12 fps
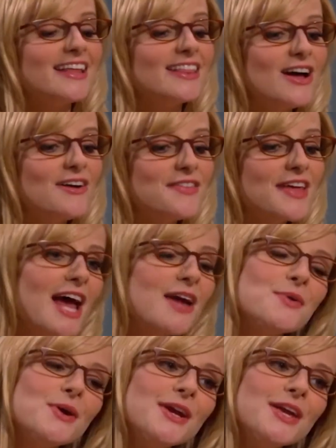I love that
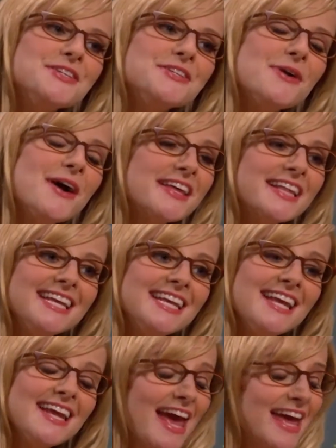I work and do all the
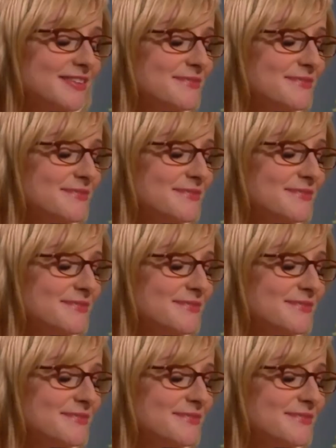cleaning,